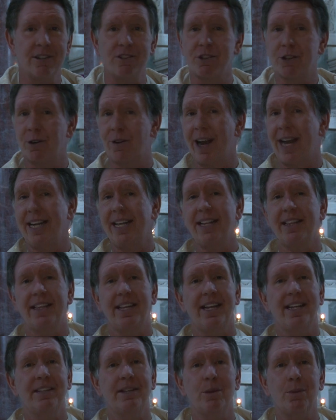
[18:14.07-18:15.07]
Is there
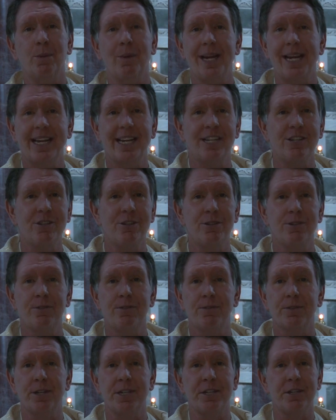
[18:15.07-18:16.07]
anything that we can do
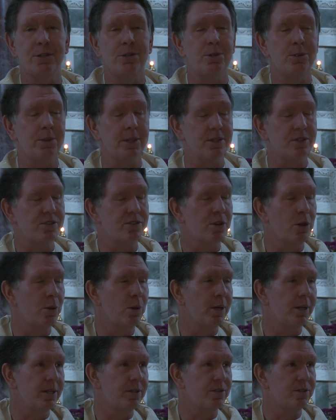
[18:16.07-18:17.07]
for you? And so
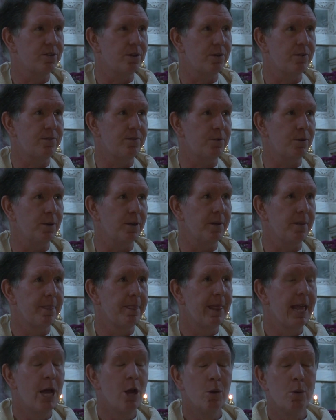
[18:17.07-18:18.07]
on and so forth.
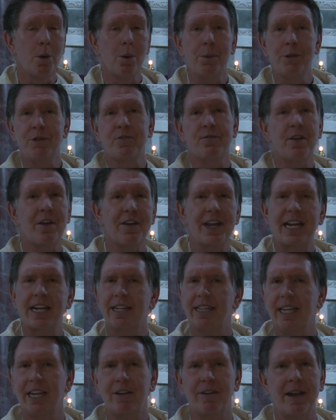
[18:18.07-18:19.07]
Well, it was very
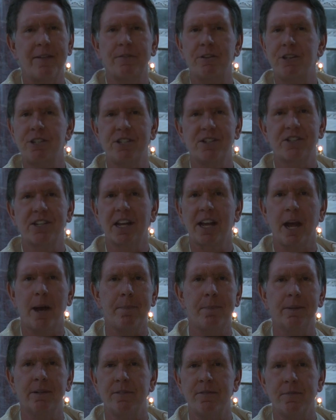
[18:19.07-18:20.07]
clear after just a
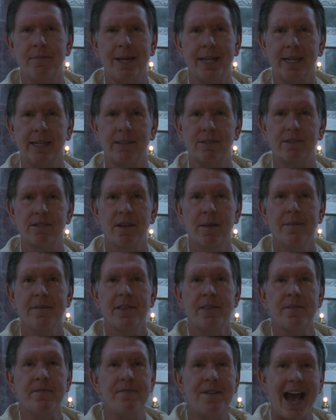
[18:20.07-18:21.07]
couple of minutes
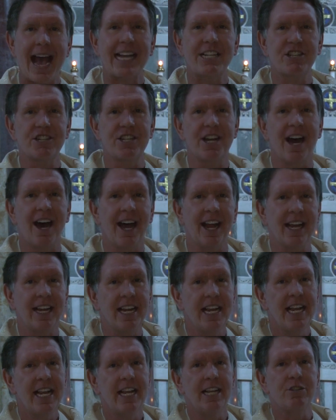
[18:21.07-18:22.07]
that Vashti
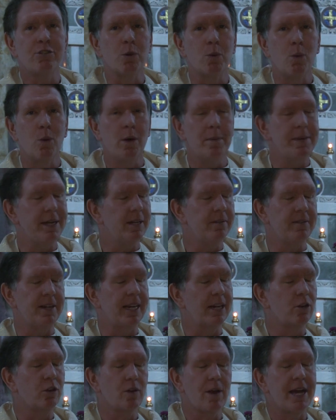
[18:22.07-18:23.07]
is a woman of
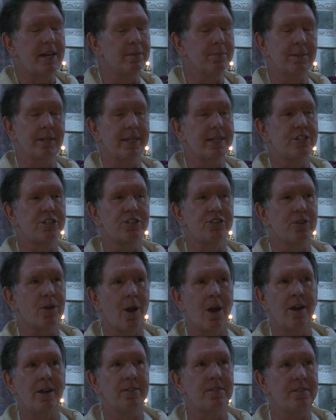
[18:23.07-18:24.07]
incredibly
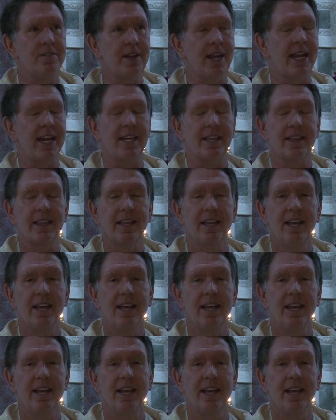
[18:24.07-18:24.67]
strong faith.